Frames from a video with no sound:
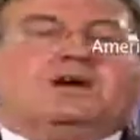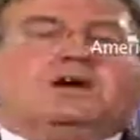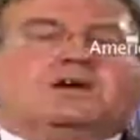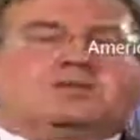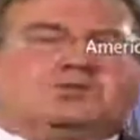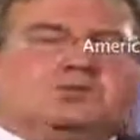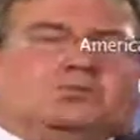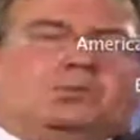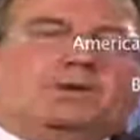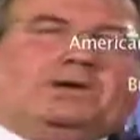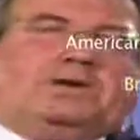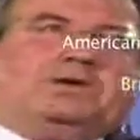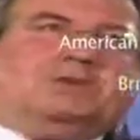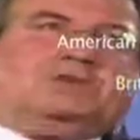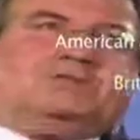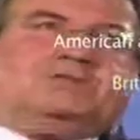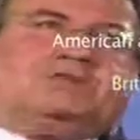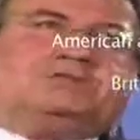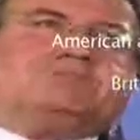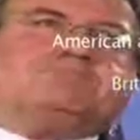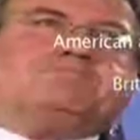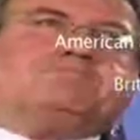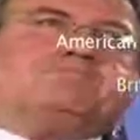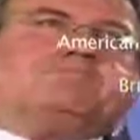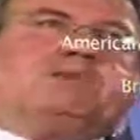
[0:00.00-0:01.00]
As well
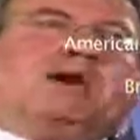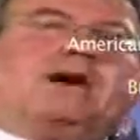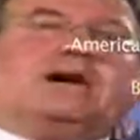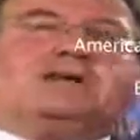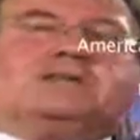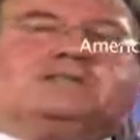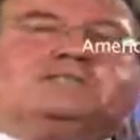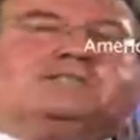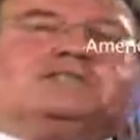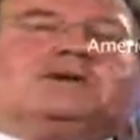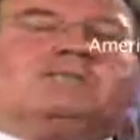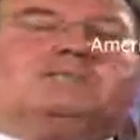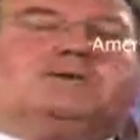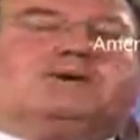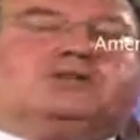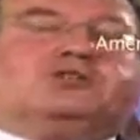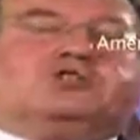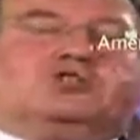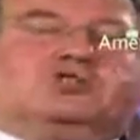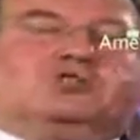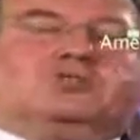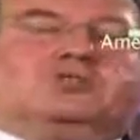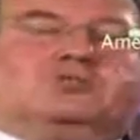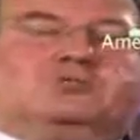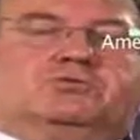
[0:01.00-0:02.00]
as academic
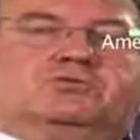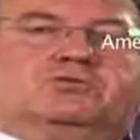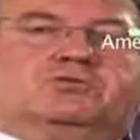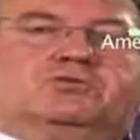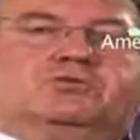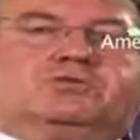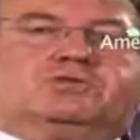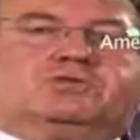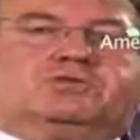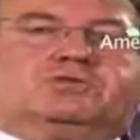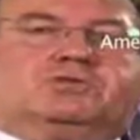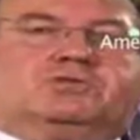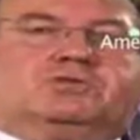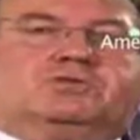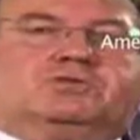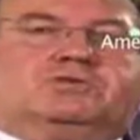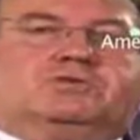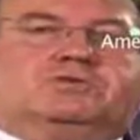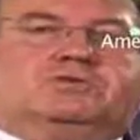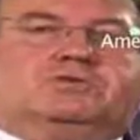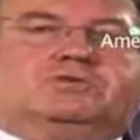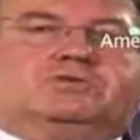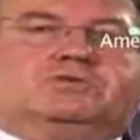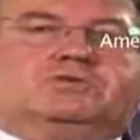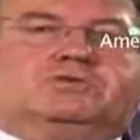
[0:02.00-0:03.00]
journals,
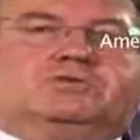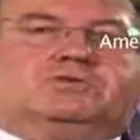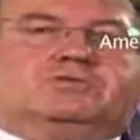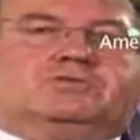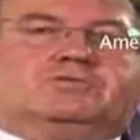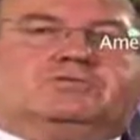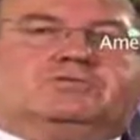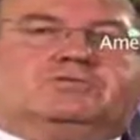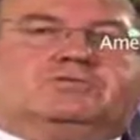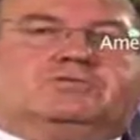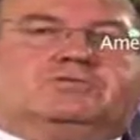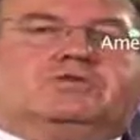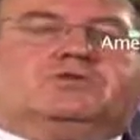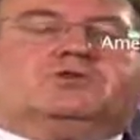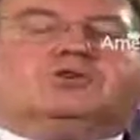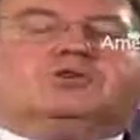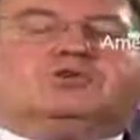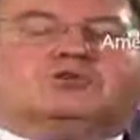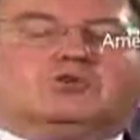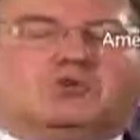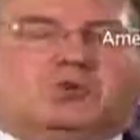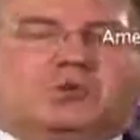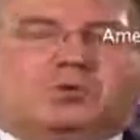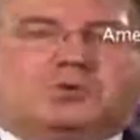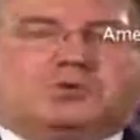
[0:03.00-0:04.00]
you
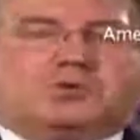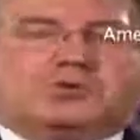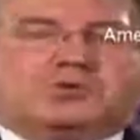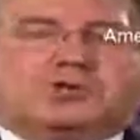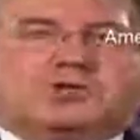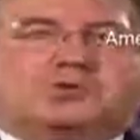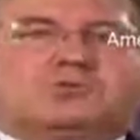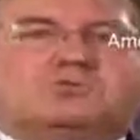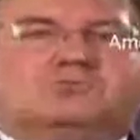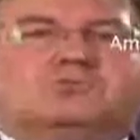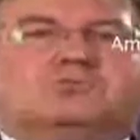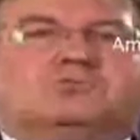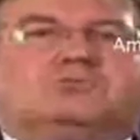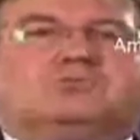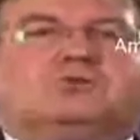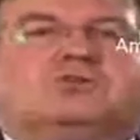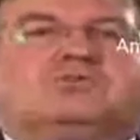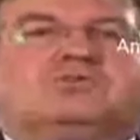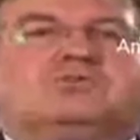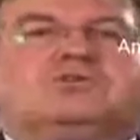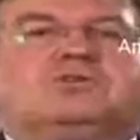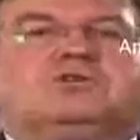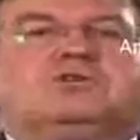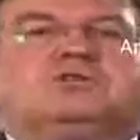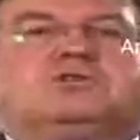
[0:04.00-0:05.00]
can also
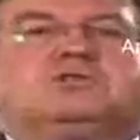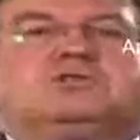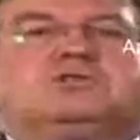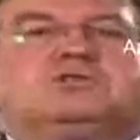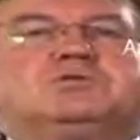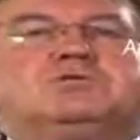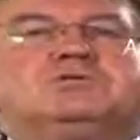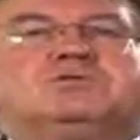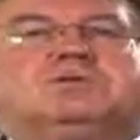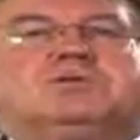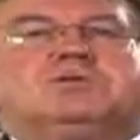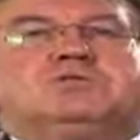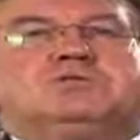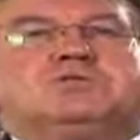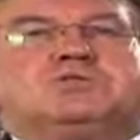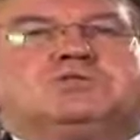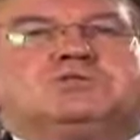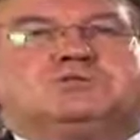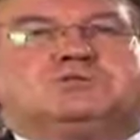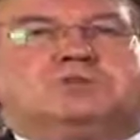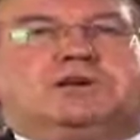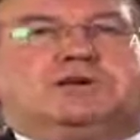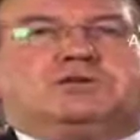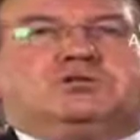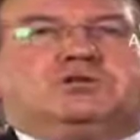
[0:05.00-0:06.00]
refer to
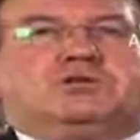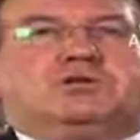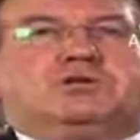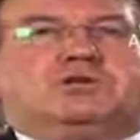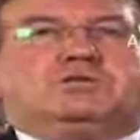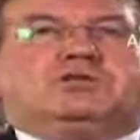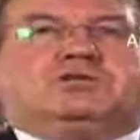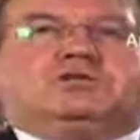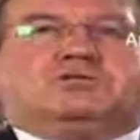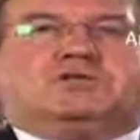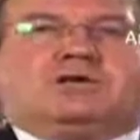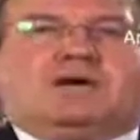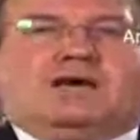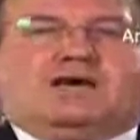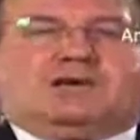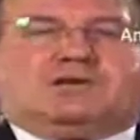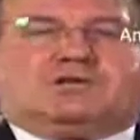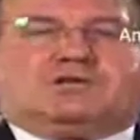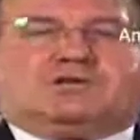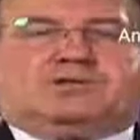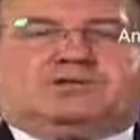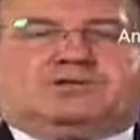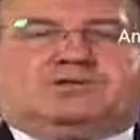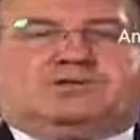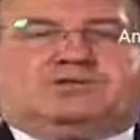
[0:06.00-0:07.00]
specialist
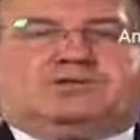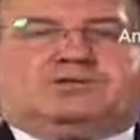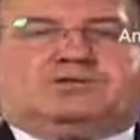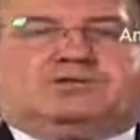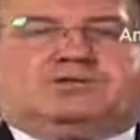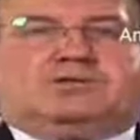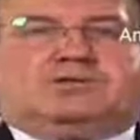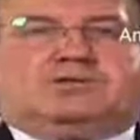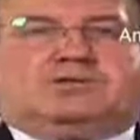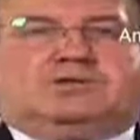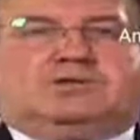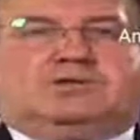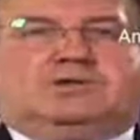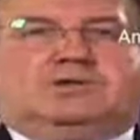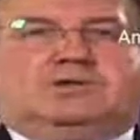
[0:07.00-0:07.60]
texts.